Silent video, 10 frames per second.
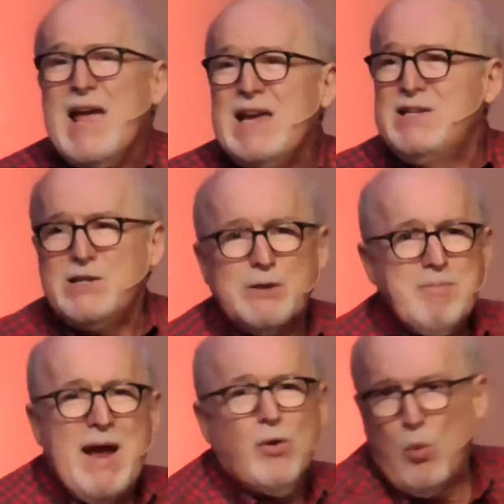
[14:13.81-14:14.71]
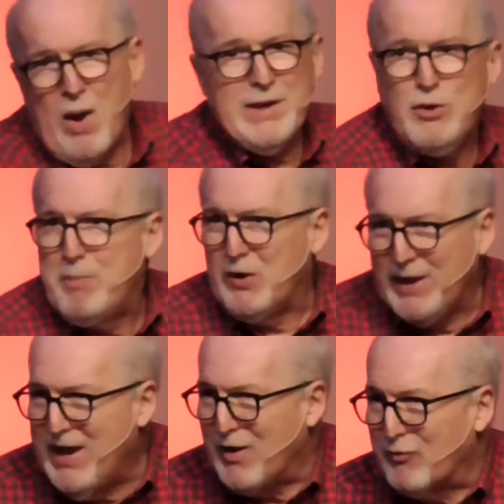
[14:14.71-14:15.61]
it doesn't matter what you
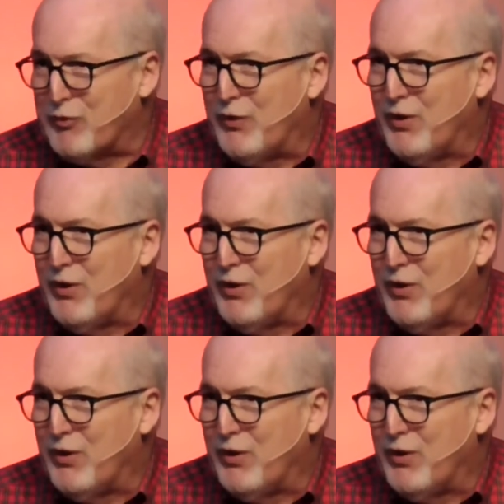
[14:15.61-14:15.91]
believe.